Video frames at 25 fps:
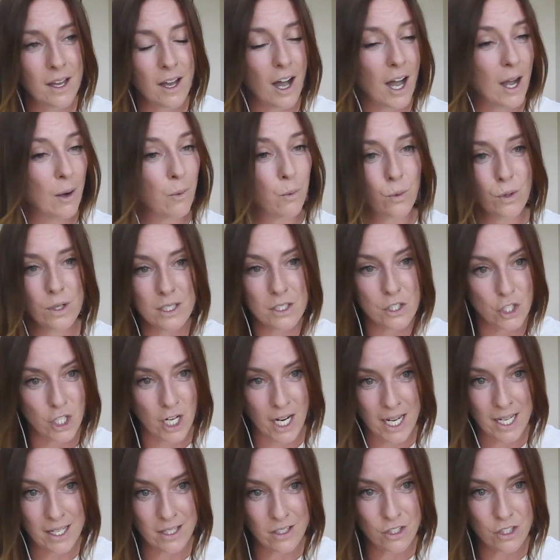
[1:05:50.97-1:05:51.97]
I wouldn't
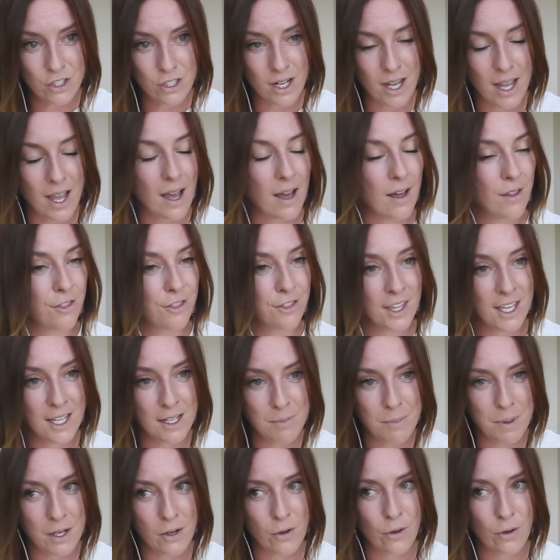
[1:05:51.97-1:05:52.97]
change a thing
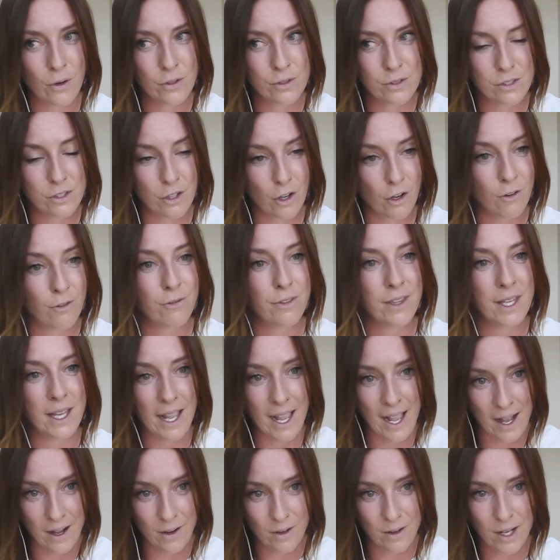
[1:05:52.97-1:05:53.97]
because of the
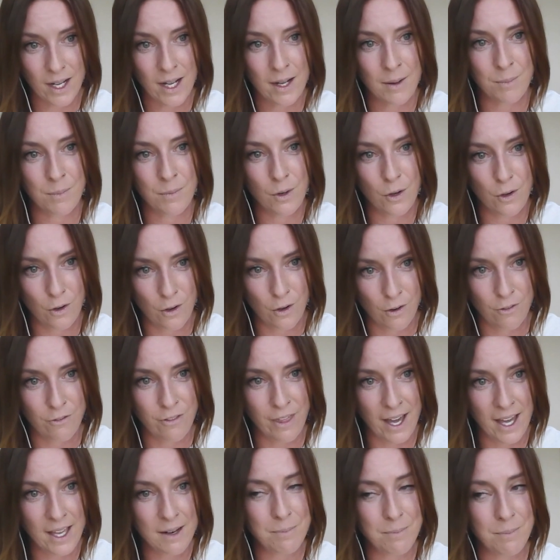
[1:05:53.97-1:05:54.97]
outcome of
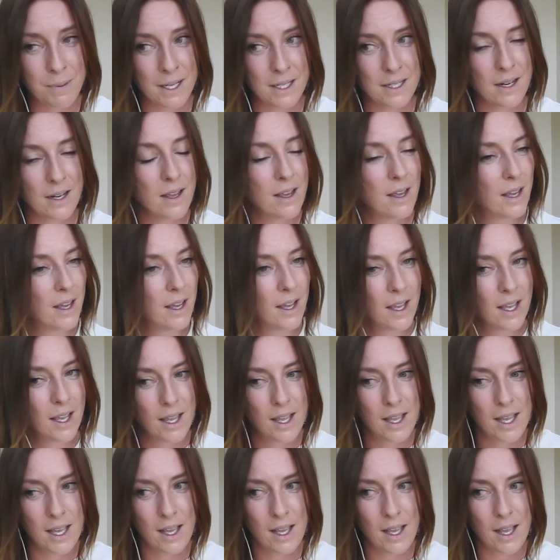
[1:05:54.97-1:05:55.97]
that. But
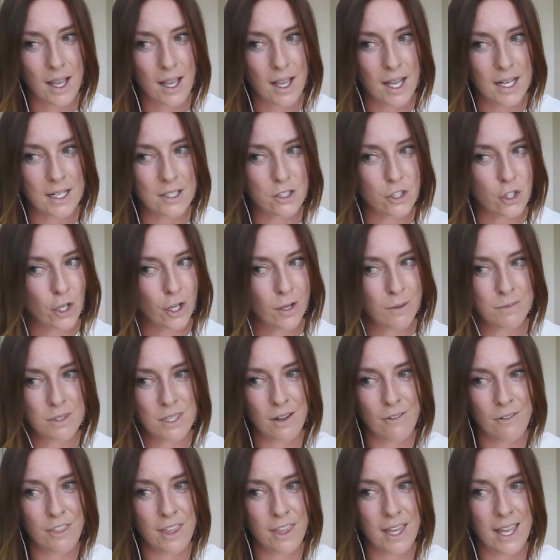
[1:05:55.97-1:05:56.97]
in terms
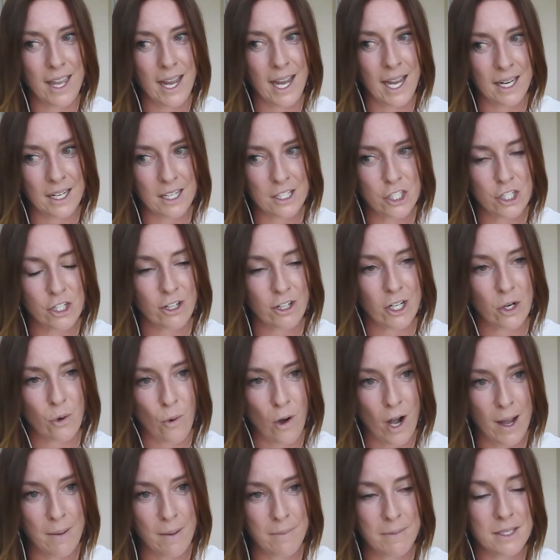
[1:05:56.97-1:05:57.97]
of the energy
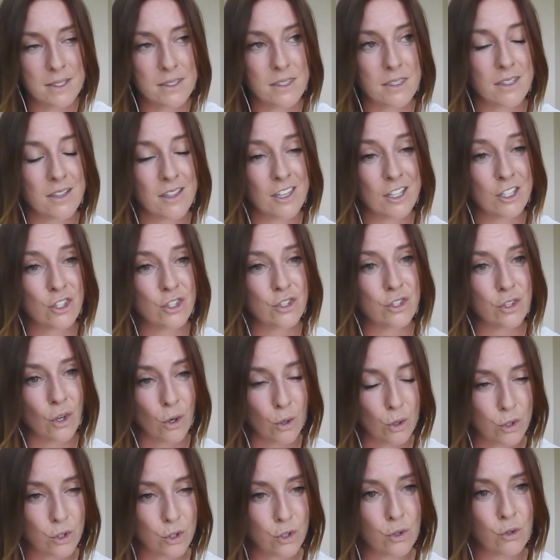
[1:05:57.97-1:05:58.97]
requirements, the
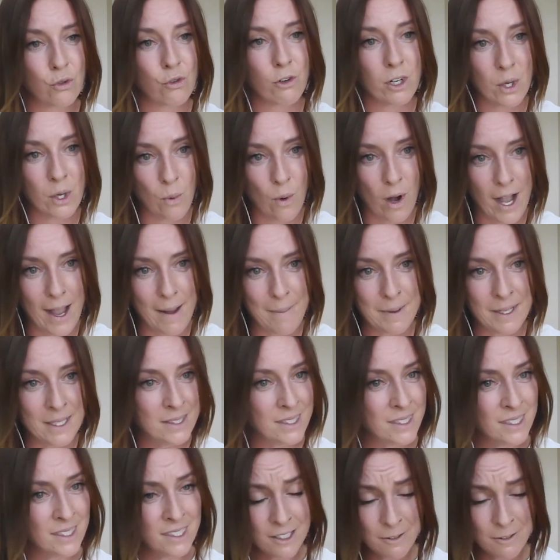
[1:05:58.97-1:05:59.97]
social requirements,